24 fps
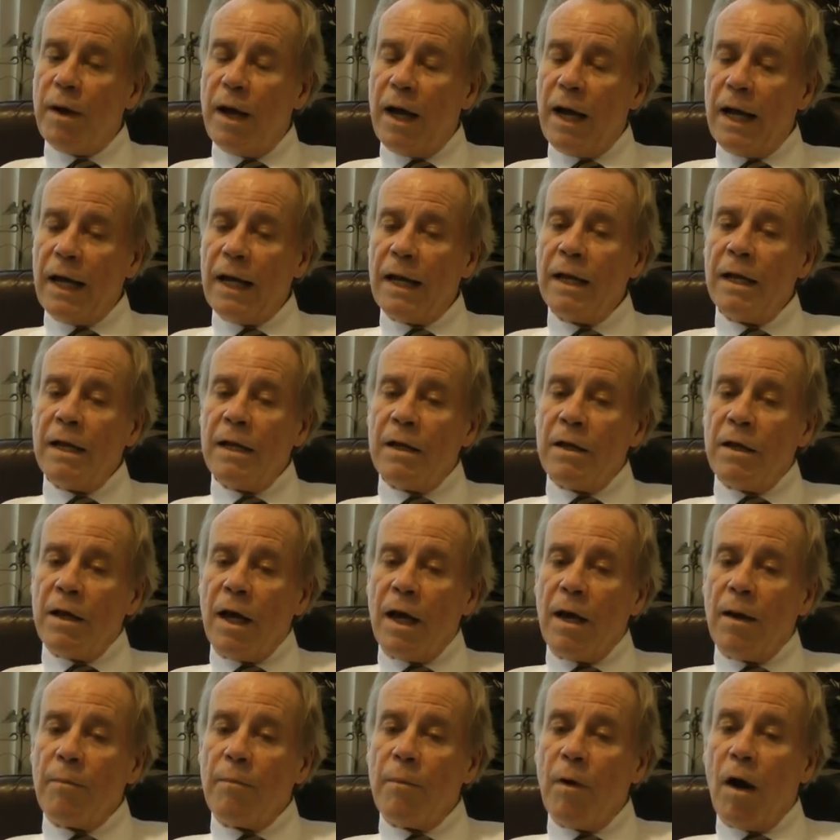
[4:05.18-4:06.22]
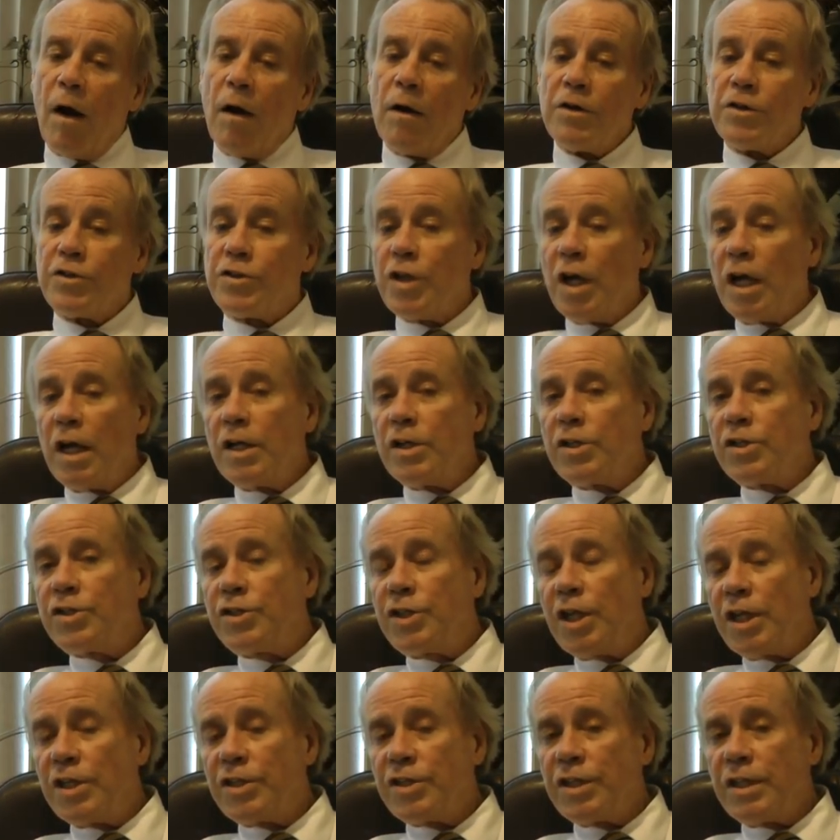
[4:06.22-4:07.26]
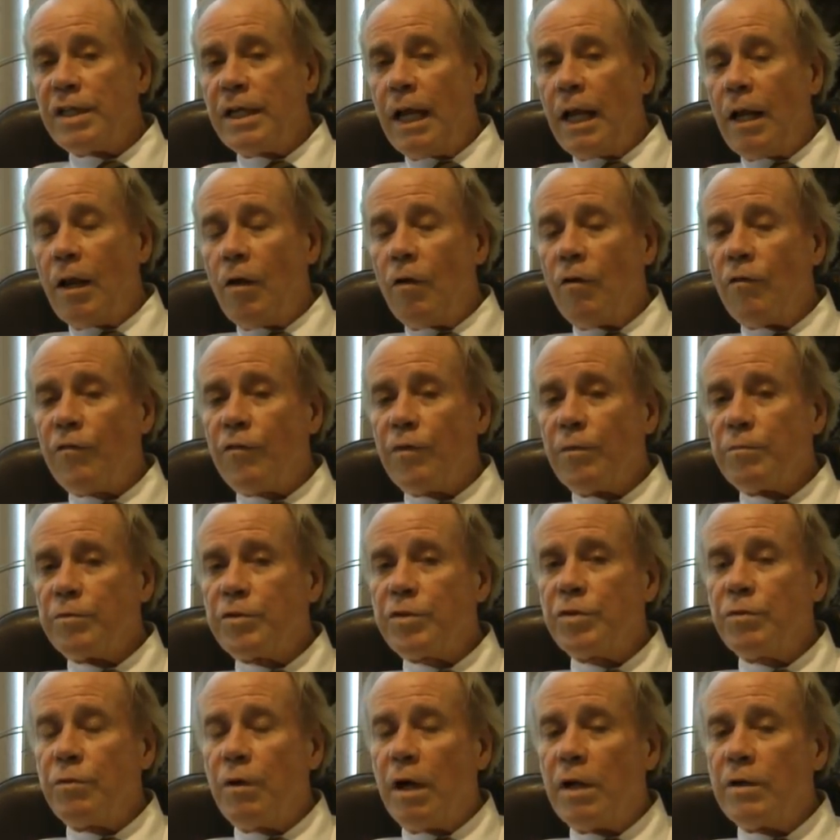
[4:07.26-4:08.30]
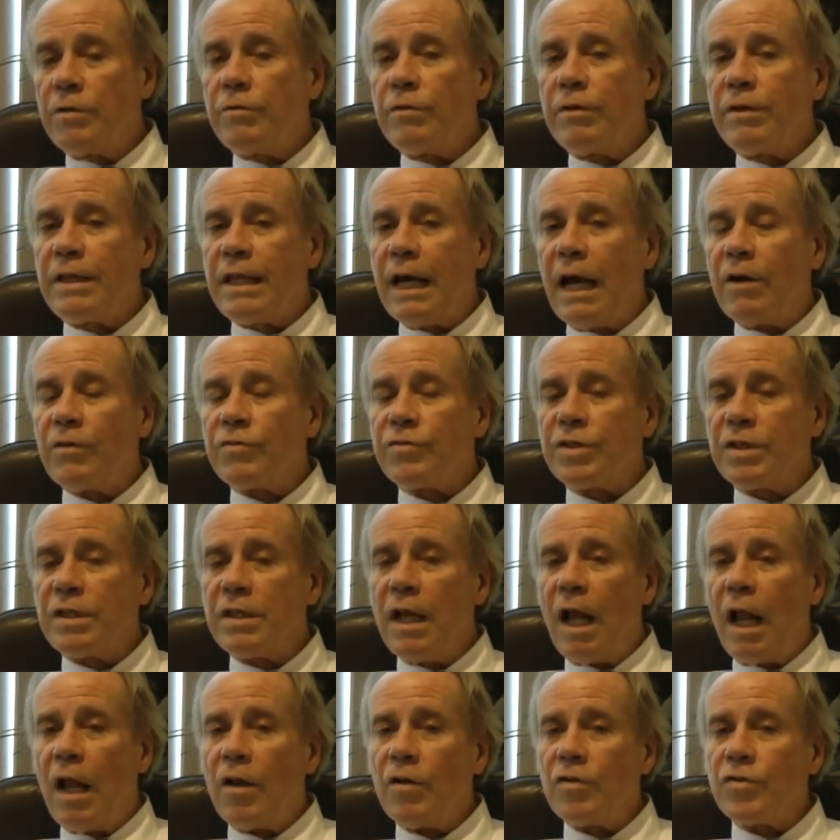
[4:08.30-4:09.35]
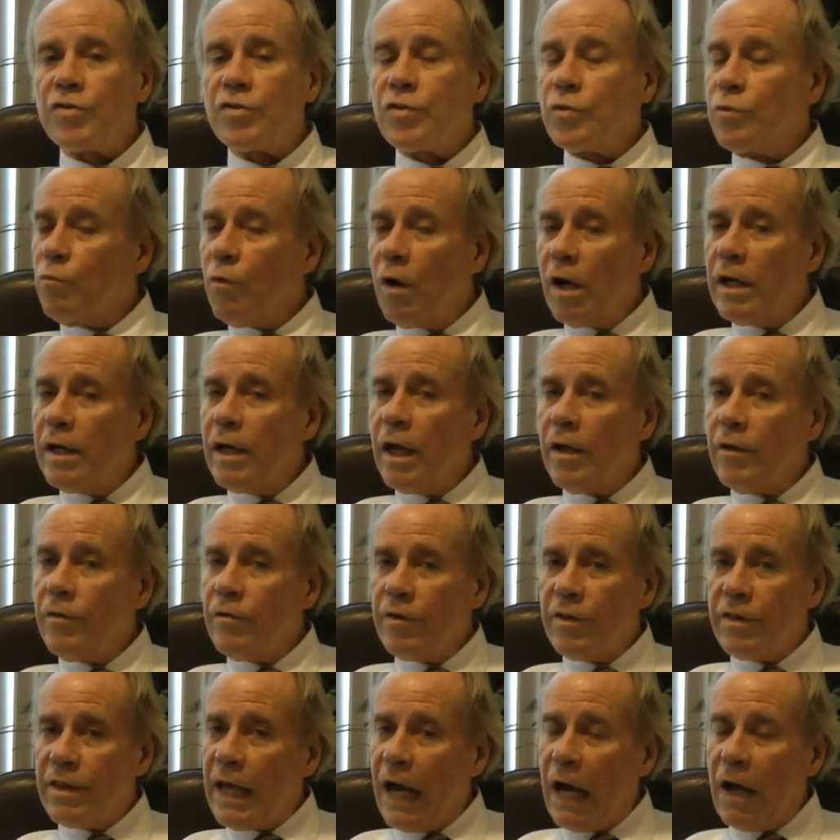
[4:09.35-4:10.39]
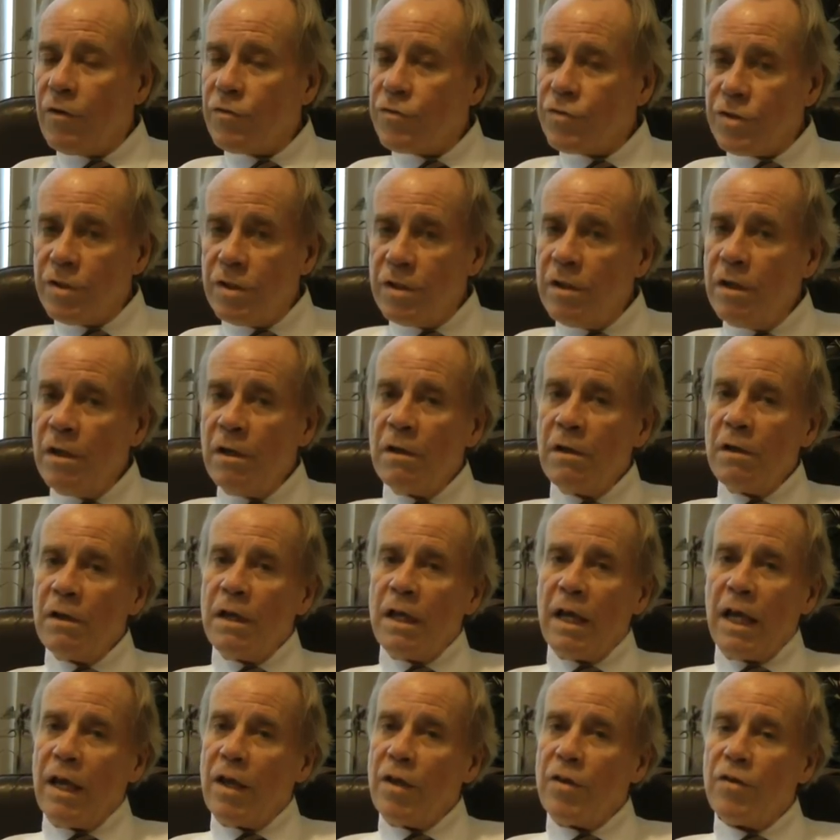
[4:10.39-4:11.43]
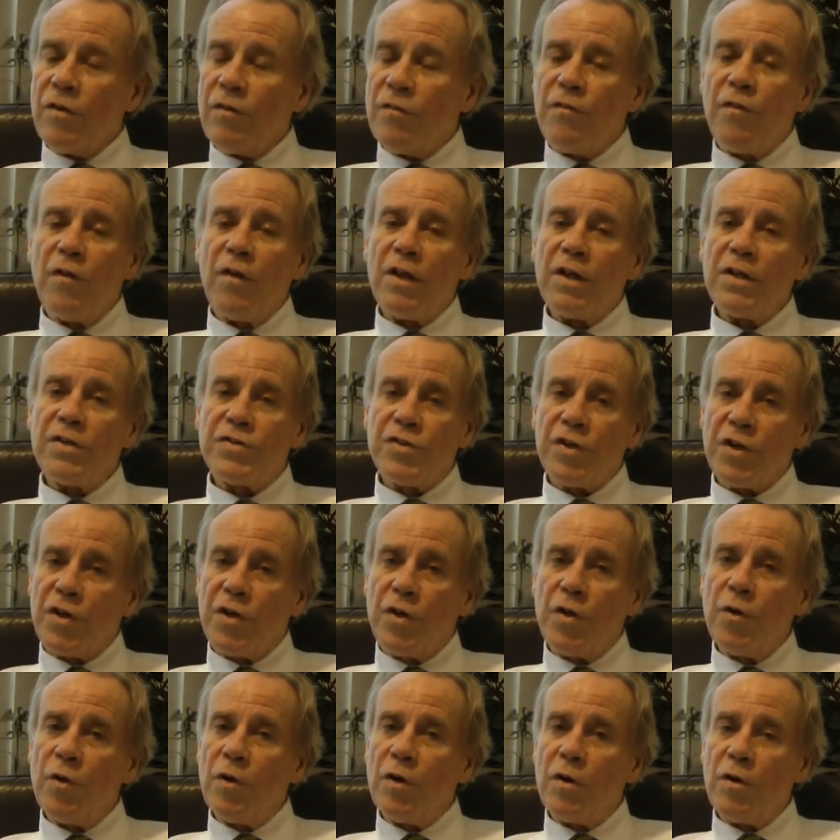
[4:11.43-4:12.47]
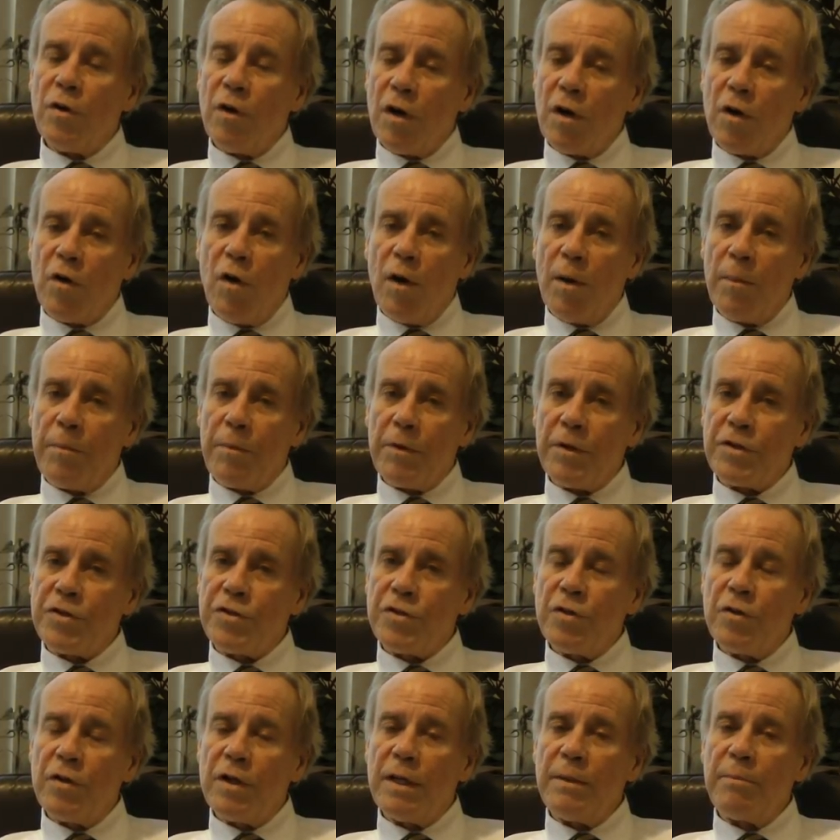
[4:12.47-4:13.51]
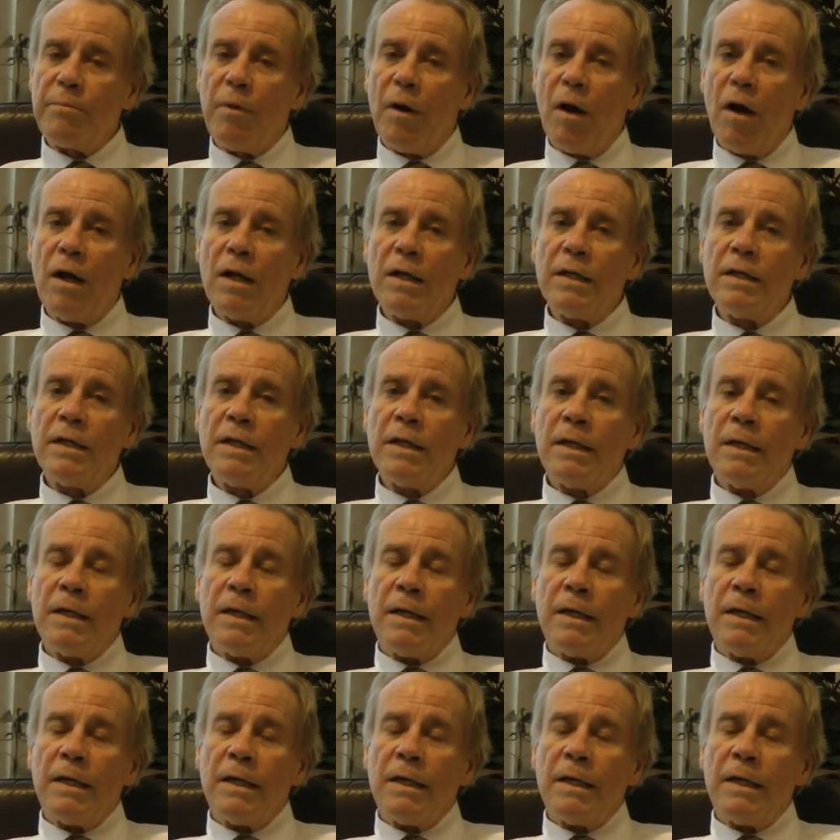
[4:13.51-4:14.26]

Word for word: by um, our judge, Judge Anello, from two hundred thousand dollars to one hundred thousand, either fully secured or a corporate surety bond.